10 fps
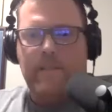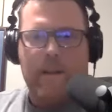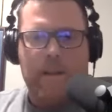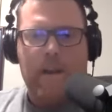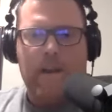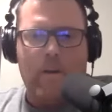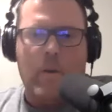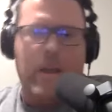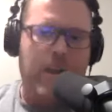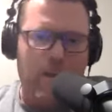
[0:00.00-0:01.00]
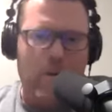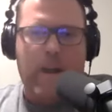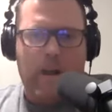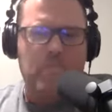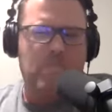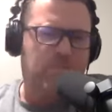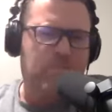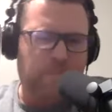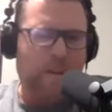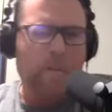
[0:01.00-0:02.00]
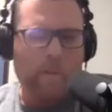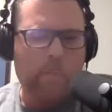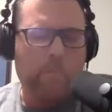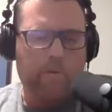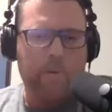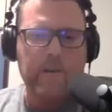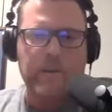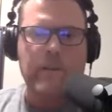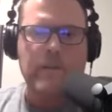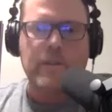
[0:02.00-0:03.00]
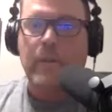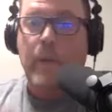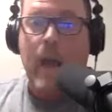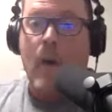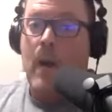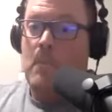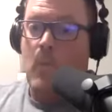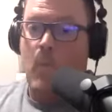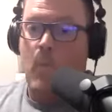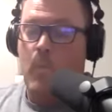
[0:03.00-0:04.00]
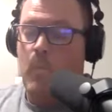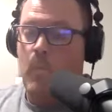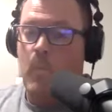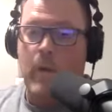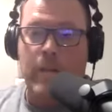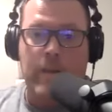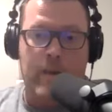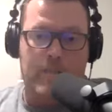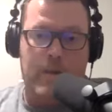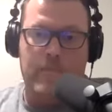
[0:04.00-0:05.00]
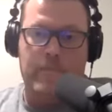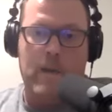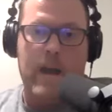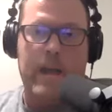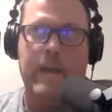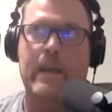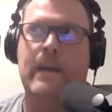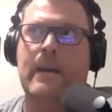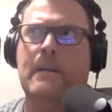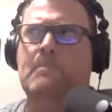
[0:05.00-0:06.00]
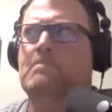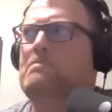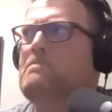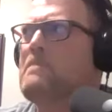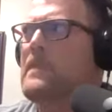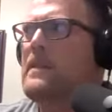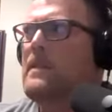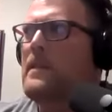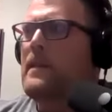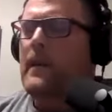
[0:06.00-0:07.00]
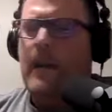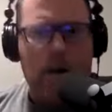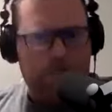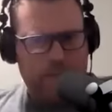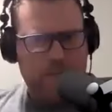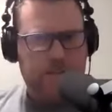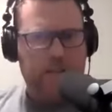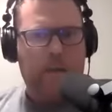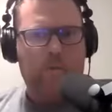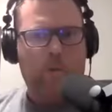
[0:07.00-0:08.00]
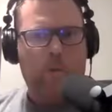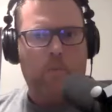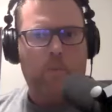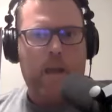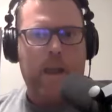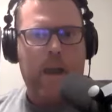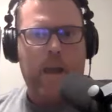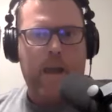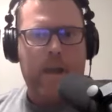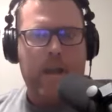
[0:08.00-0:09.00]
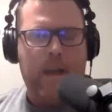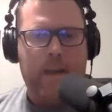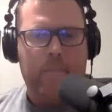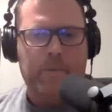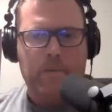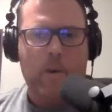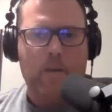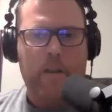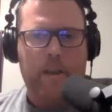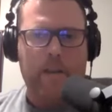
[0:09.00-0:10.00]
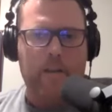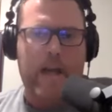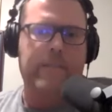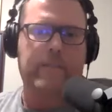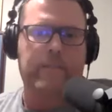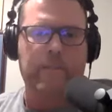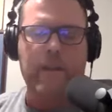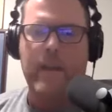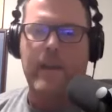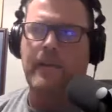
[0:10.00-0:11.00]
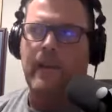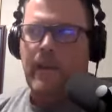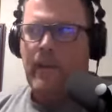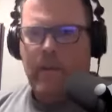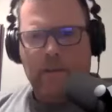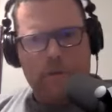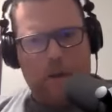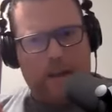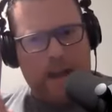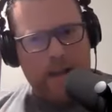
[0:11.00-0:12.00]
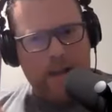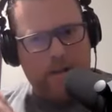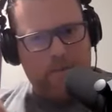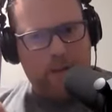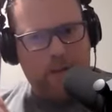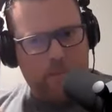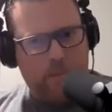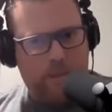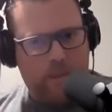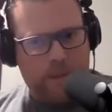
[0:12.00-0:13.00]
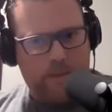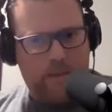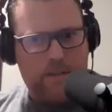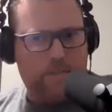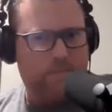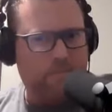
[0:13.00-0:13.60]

I got okay, I know how I'm fairly proficient to now I'm really above my um competency level and I and I'm struggling in classes. And so I kind of developed this,